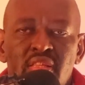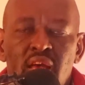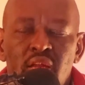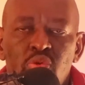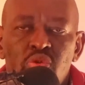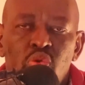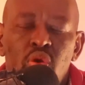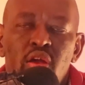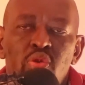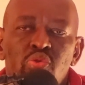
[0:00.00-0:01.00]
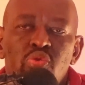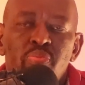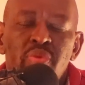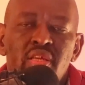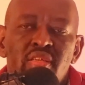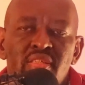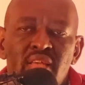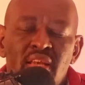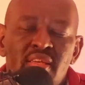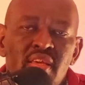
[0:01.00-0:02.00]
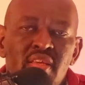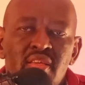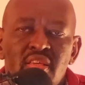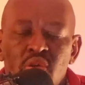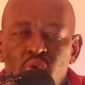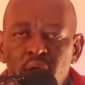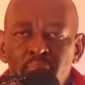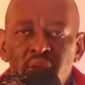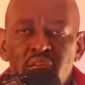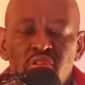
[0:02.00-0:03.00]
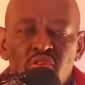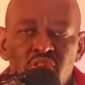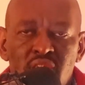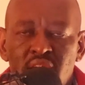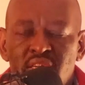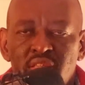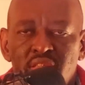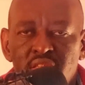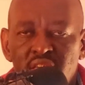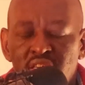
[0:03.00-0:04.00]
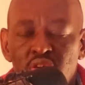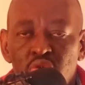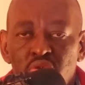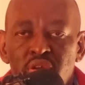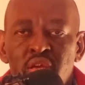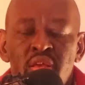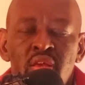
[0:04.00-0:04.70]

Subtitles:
that will require you to meet certain requirement or certain threshold.